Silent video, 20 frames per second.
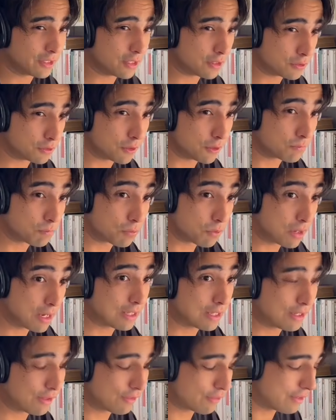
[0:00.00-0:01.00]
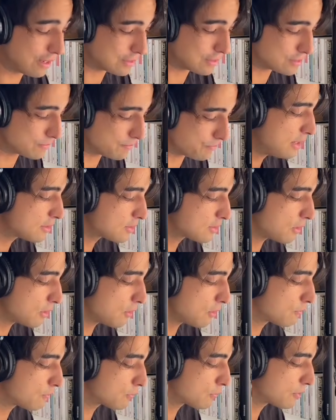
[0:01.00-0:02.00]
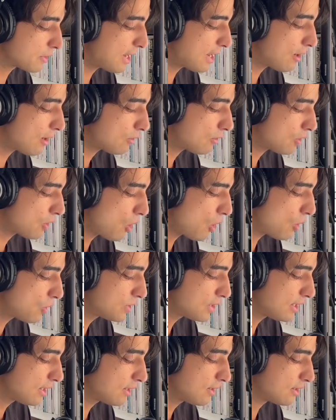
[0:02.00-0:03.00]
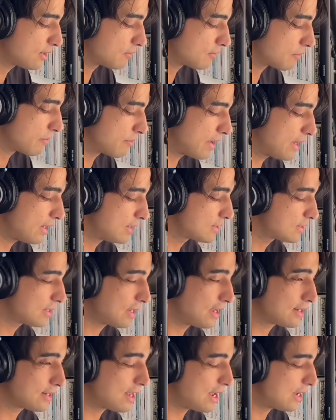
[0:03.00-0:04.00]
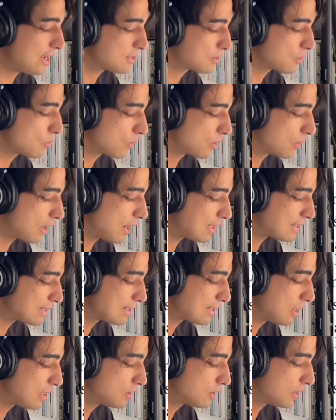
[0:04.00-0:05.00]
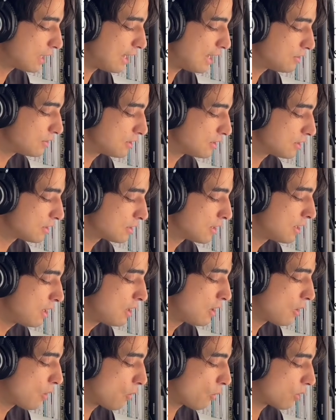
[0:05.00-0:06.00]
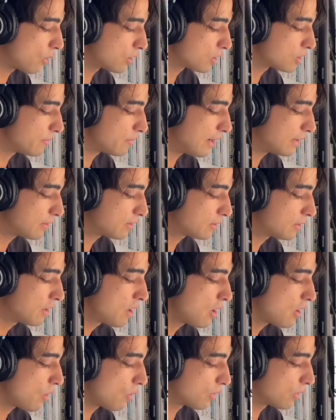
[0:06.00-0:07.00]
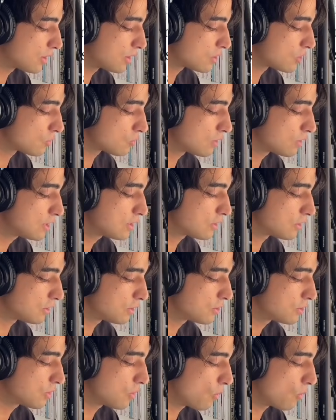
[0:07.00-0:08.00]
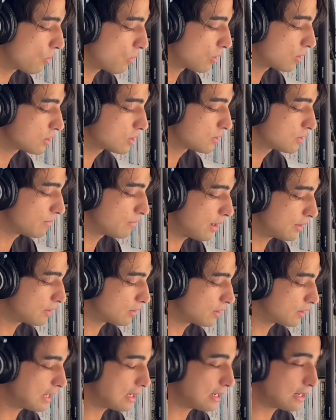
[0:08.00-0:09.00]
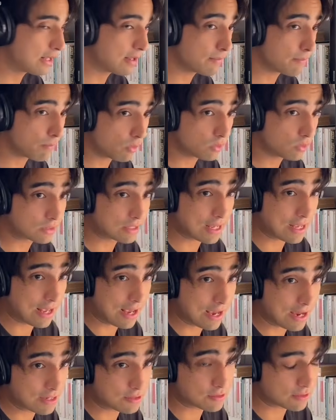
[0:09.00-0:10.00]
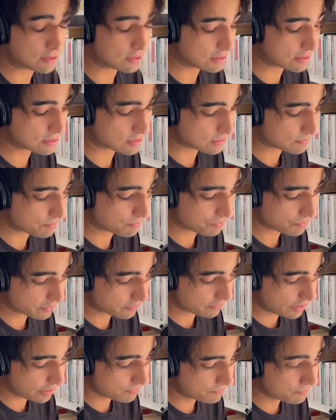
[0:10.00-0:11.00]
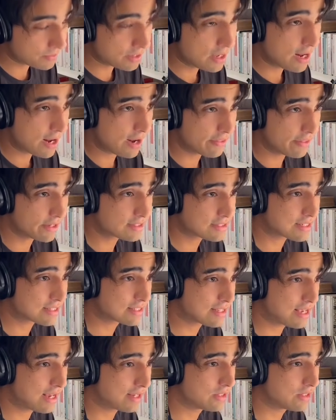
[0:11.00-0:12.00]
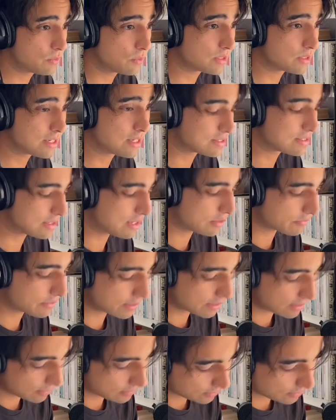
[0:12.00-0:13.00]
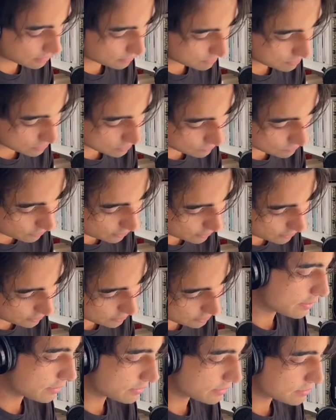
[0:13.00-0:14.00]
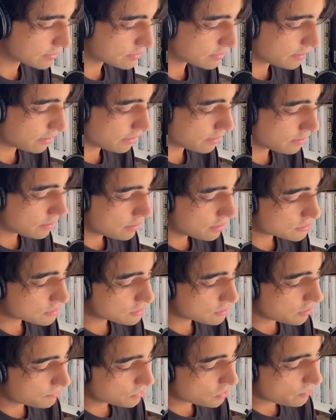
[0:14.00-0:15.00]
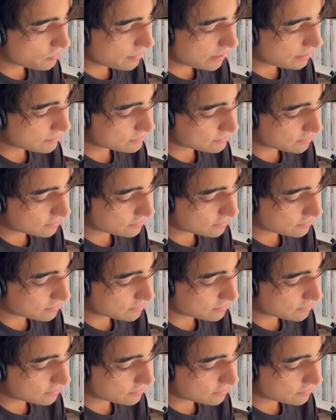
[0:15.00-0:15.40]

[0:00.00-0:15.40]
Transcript: not breaking things. So for now, coding remains a task where a single agent works better, whereas research works better in a multi-agent system, right? And that is exactly what they say right here. Let me just find it. They say some domains that